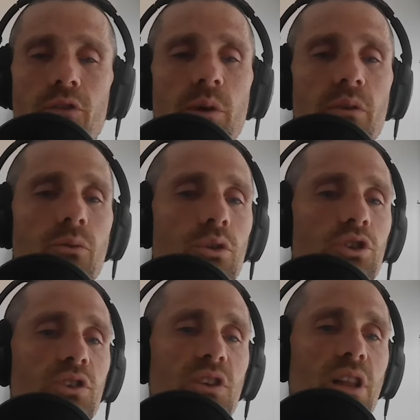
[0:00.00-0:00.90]
if my
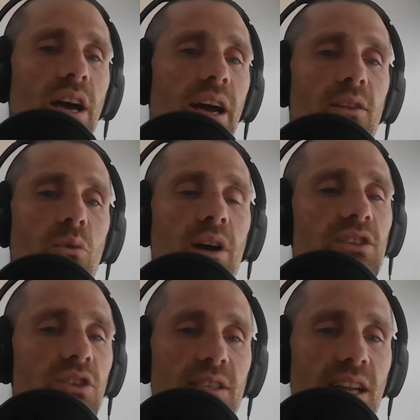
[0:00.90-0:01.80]
fortunes align, the
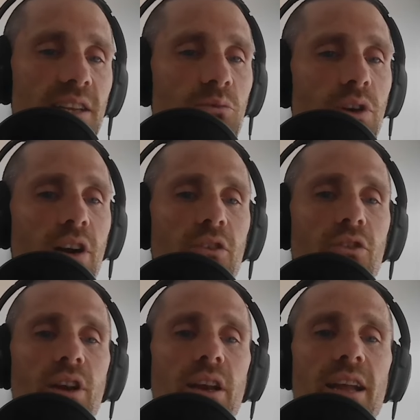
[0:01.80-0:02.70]
Western States 100,